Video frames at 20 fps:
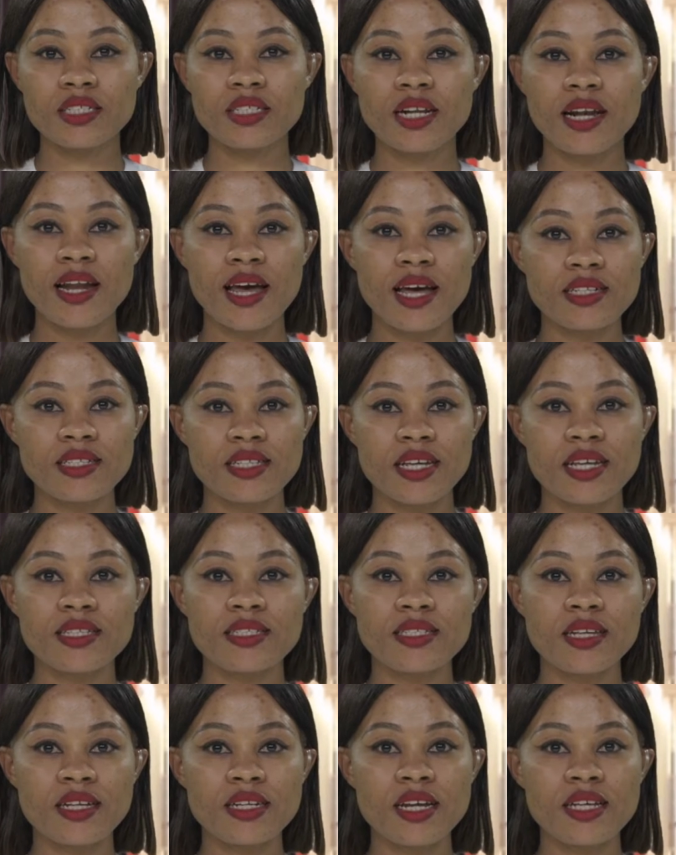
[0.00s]
alleged that
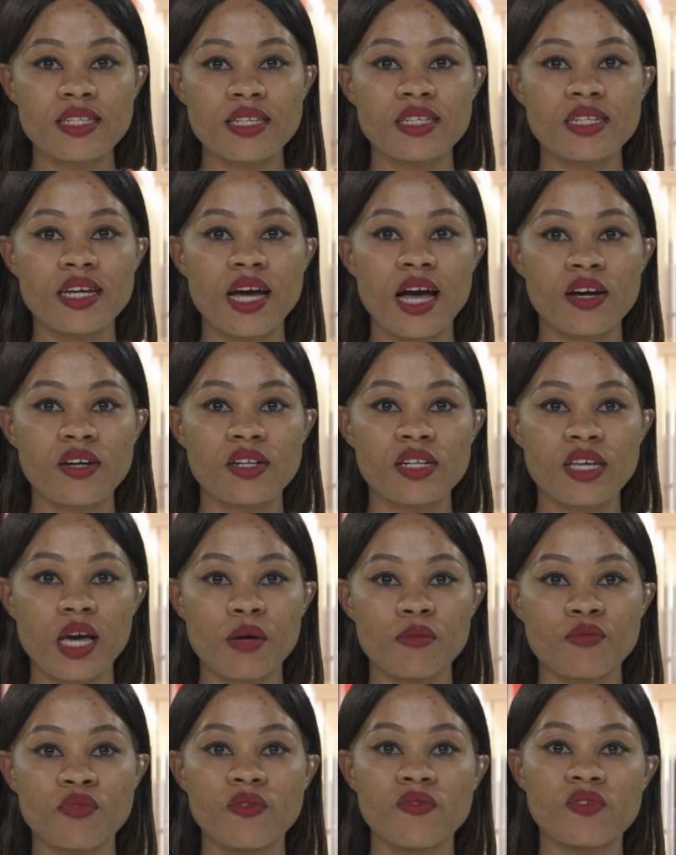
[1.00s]
Sunday's attack on
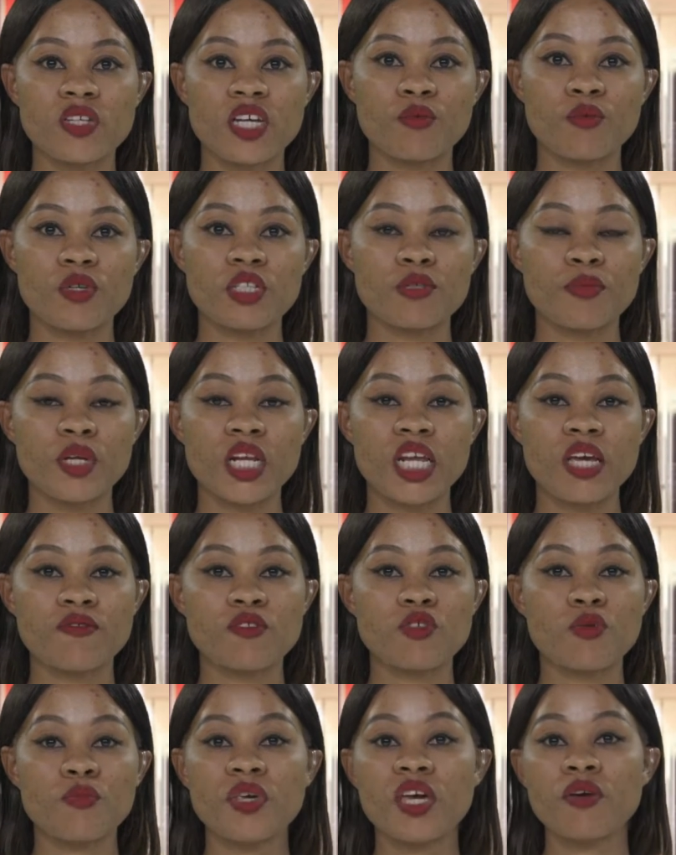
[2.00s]
Camp 15 was
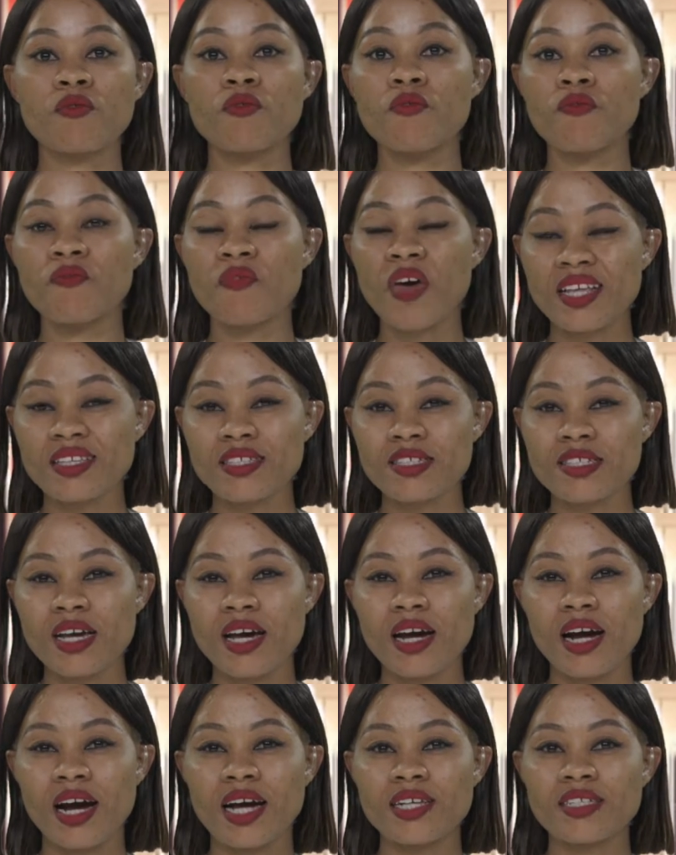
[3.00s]
believed to be a revenge
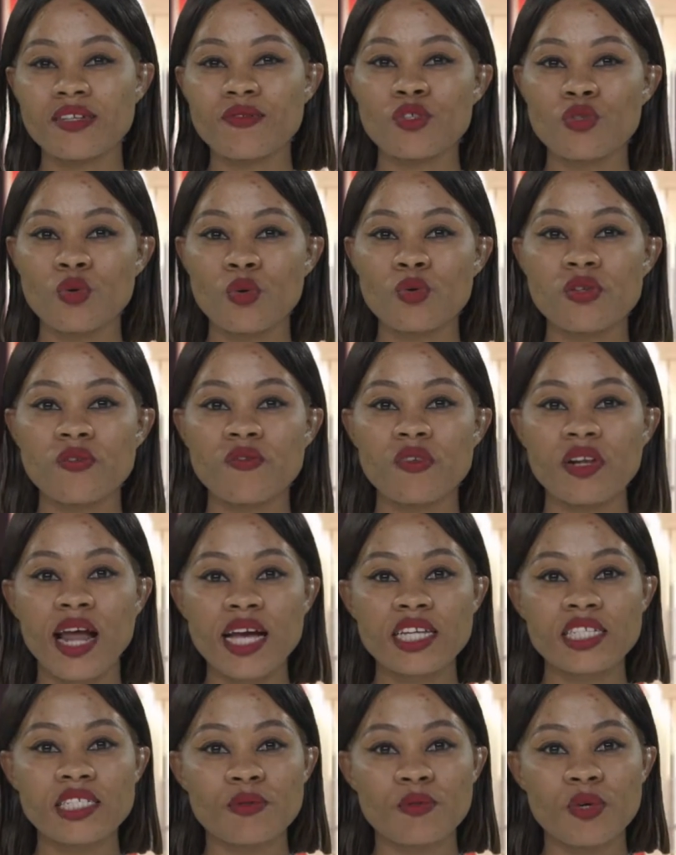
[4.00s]
as a result of
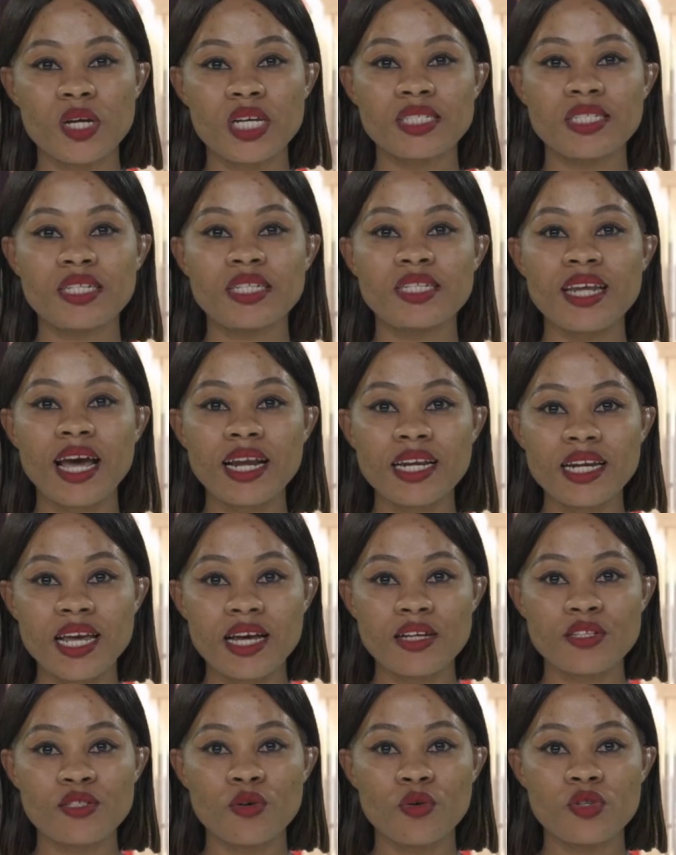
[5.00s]
last week's
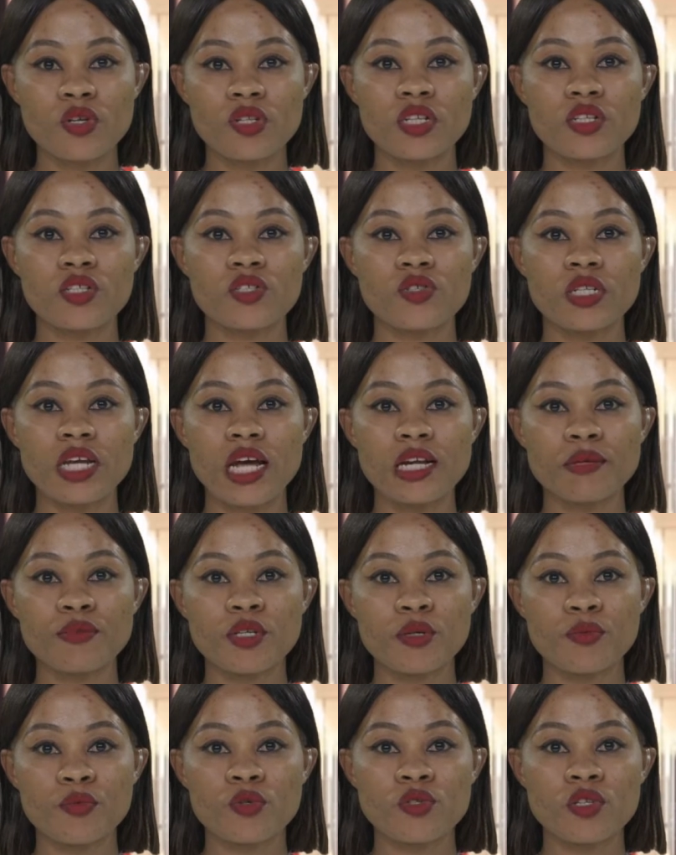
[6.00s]
deadly assault on the Sudan
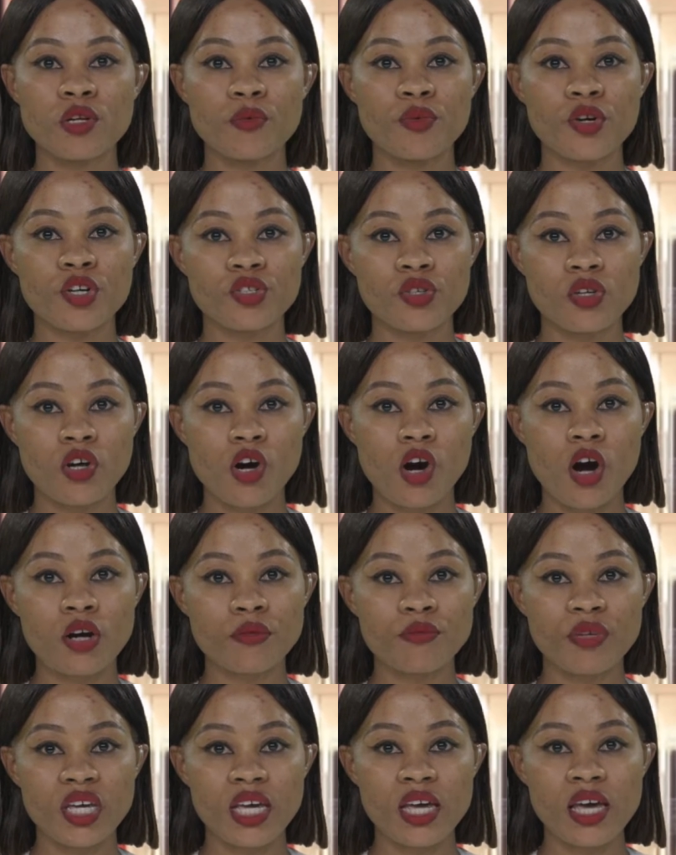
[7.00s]
People's Liberation
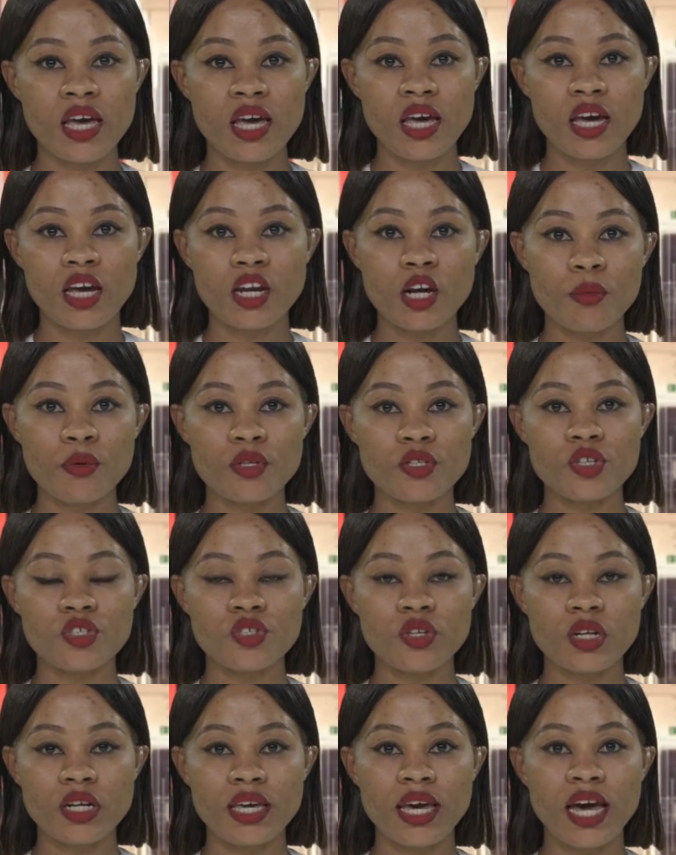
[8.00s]
Army in
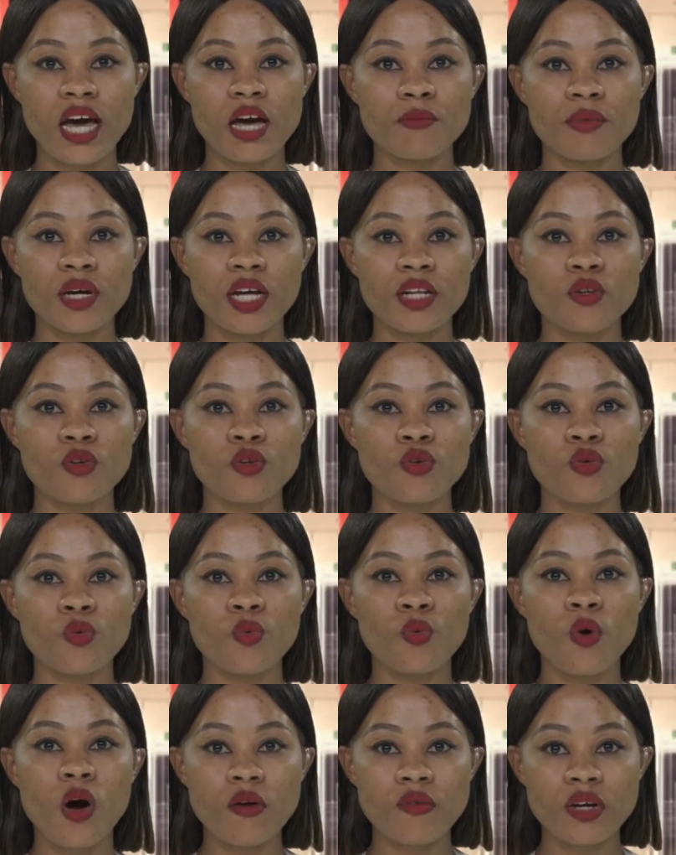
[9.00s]
opposition camp at
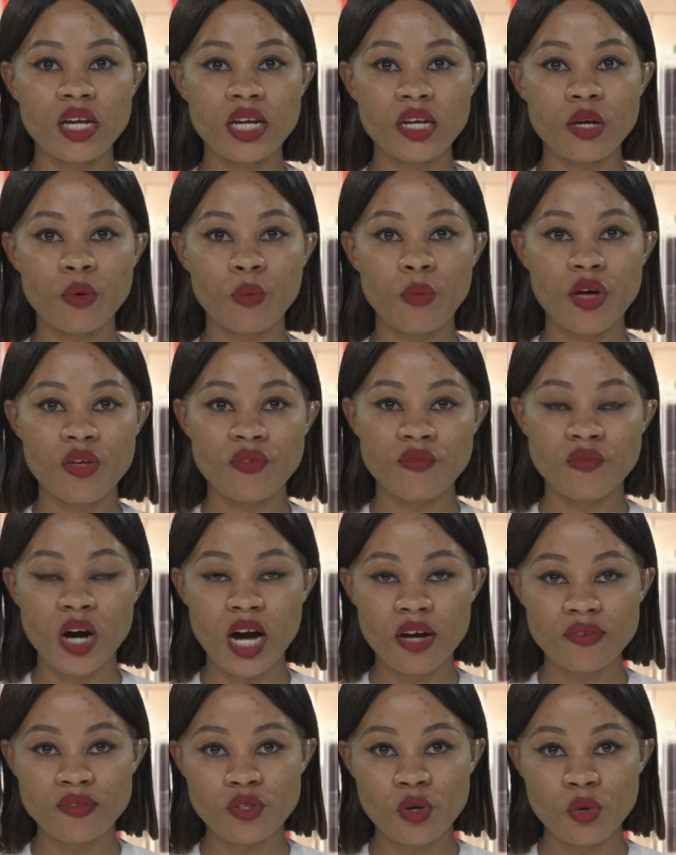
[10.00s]
Luwaring, where
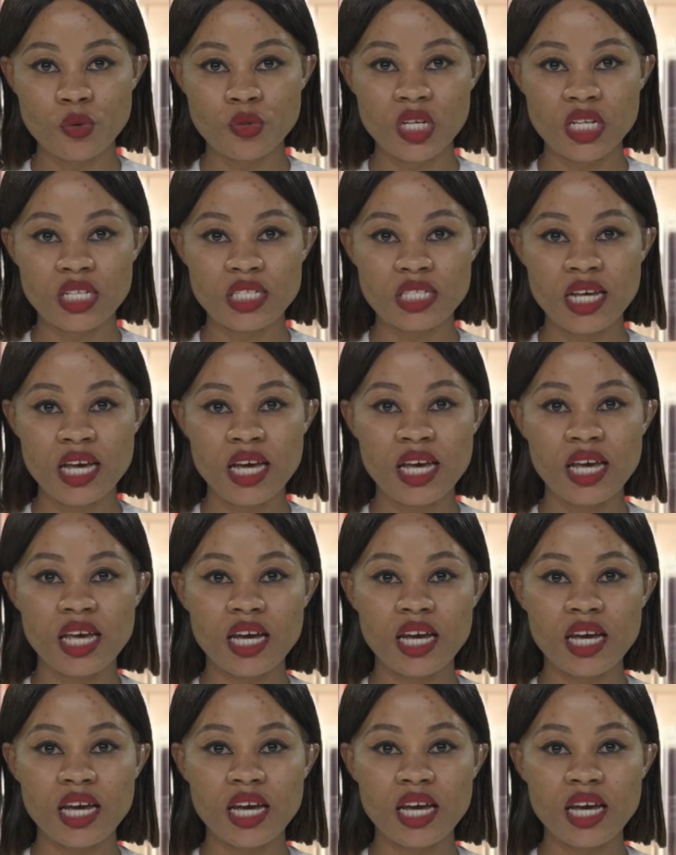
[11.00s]
5 soldiers,